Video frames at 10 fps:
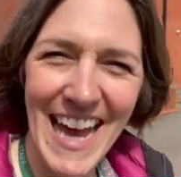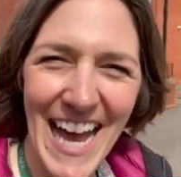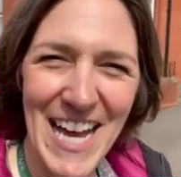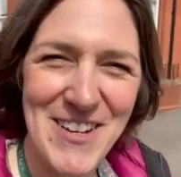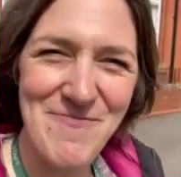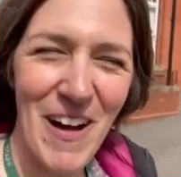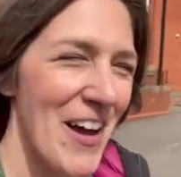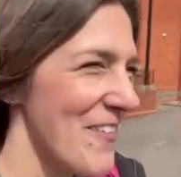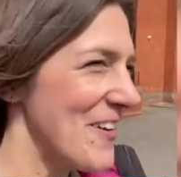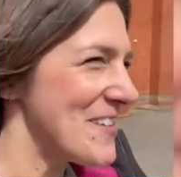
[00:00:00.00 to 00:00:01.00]
I'll
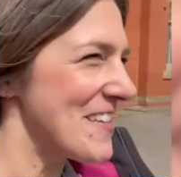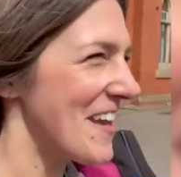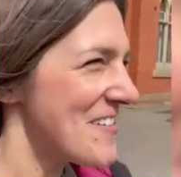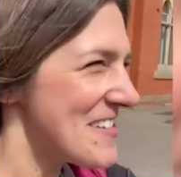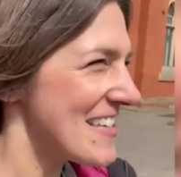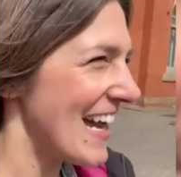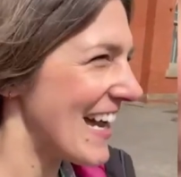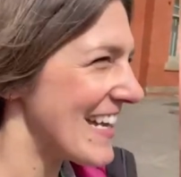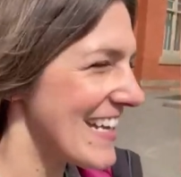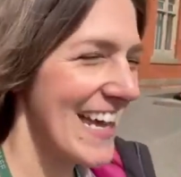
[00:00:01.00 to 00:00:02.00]
go and order those
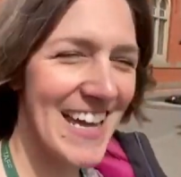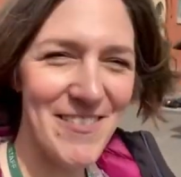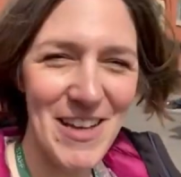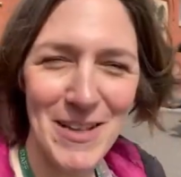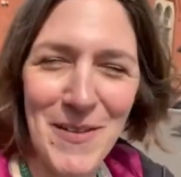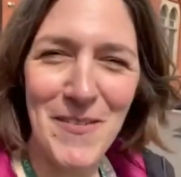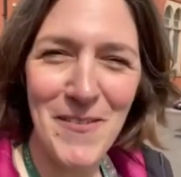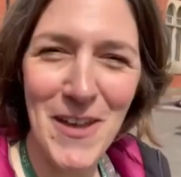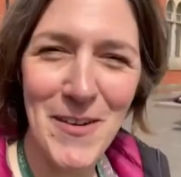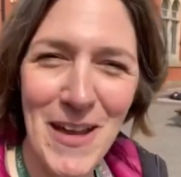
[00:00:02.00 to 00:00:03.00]
and give you a little bit of a
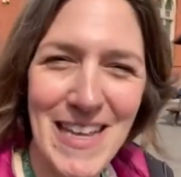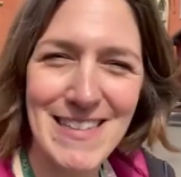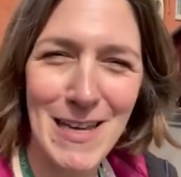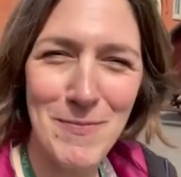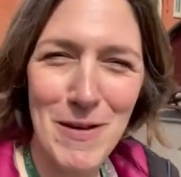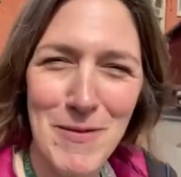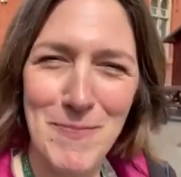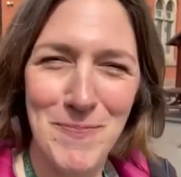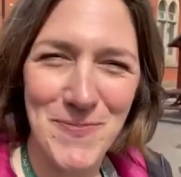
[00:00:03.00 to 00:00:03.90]
view inside the print room.